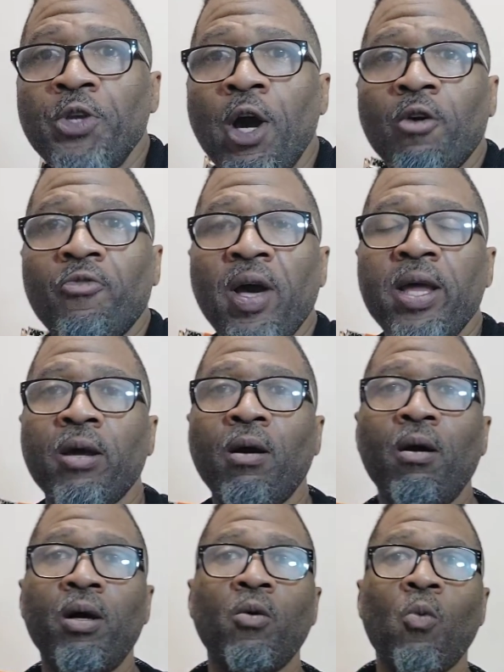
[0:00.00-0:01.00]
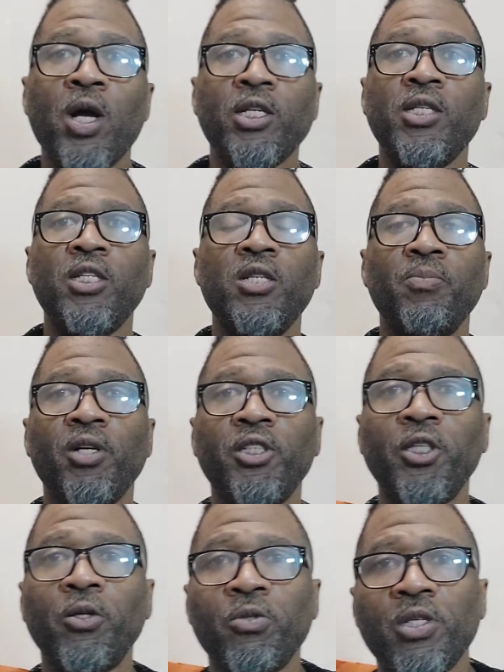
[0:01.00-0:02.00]
y'all find it hard to watch Disney Plus
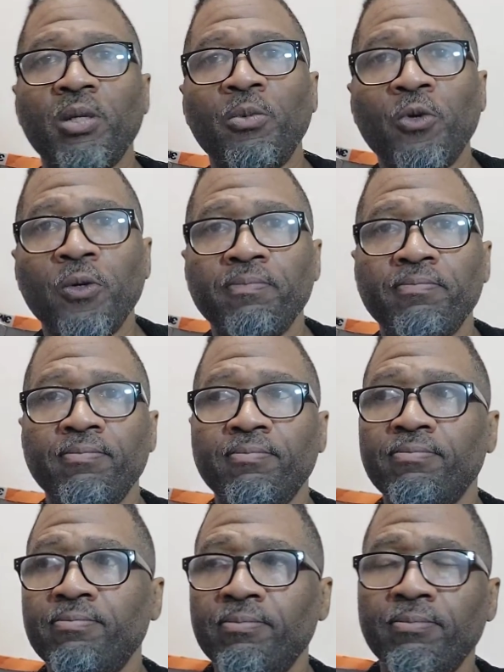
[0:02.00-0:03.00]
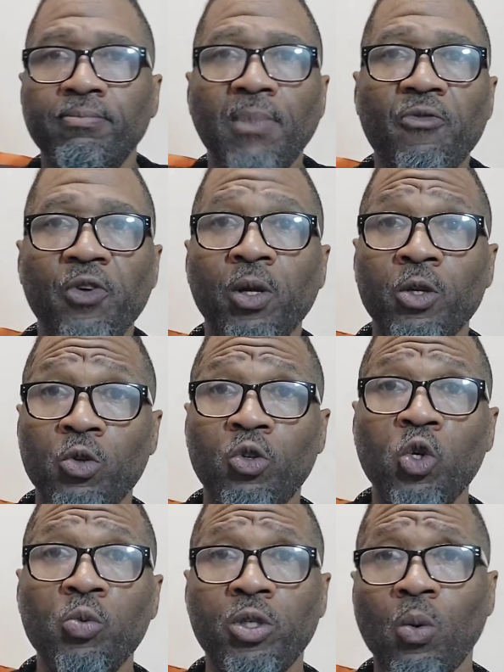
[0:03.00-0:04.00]
shows anymore? My fellow
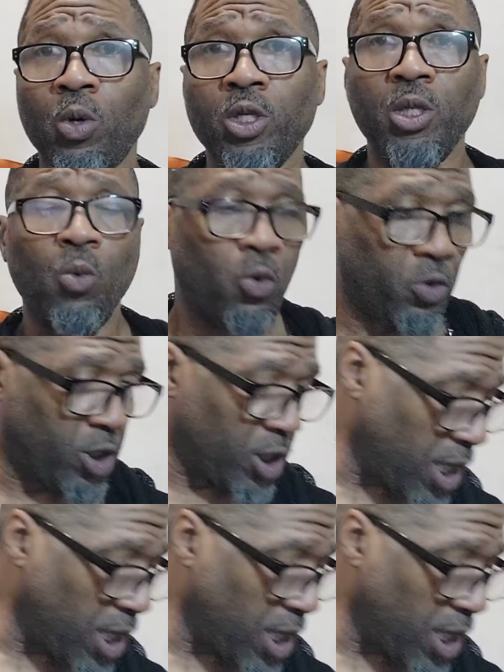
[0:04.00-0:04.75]
YouTubers, the ones that want to